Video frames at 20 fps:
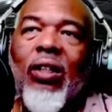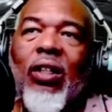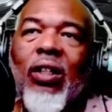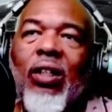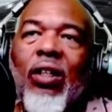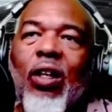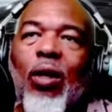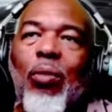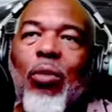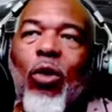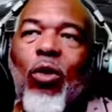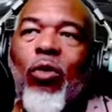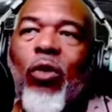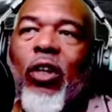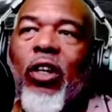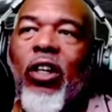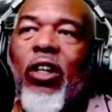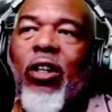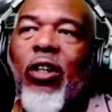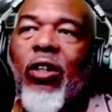didn't come
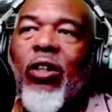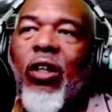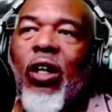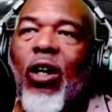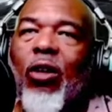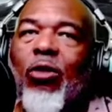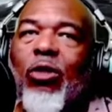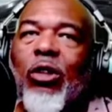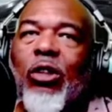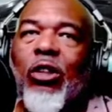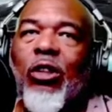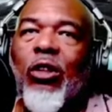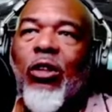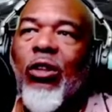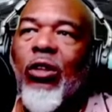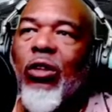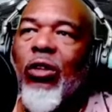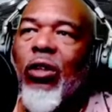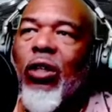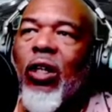over here? I was
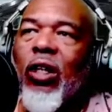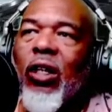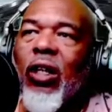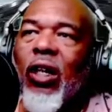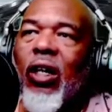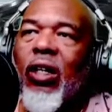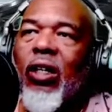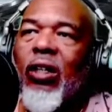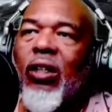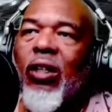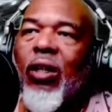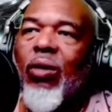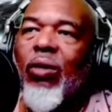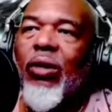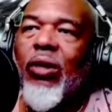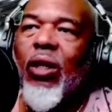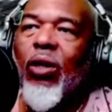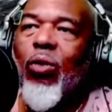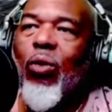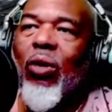looking at it and I
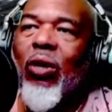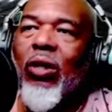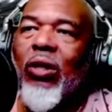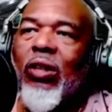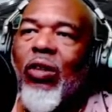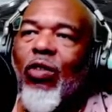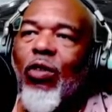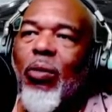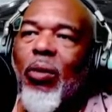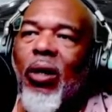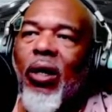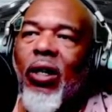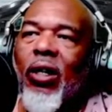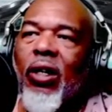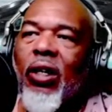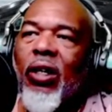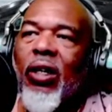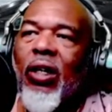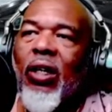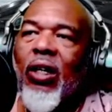was like, where is
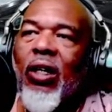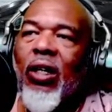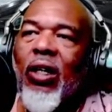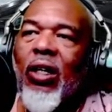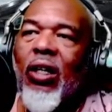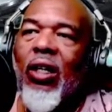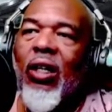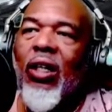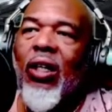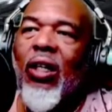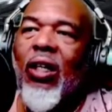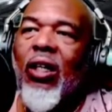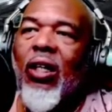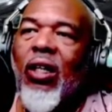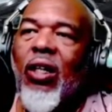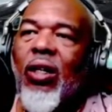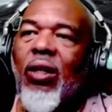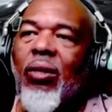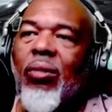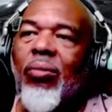everybody?
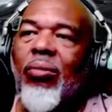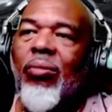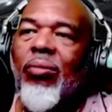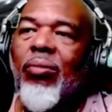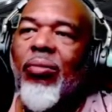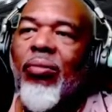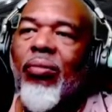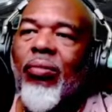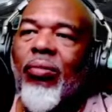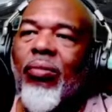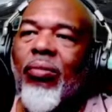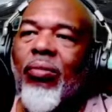Um,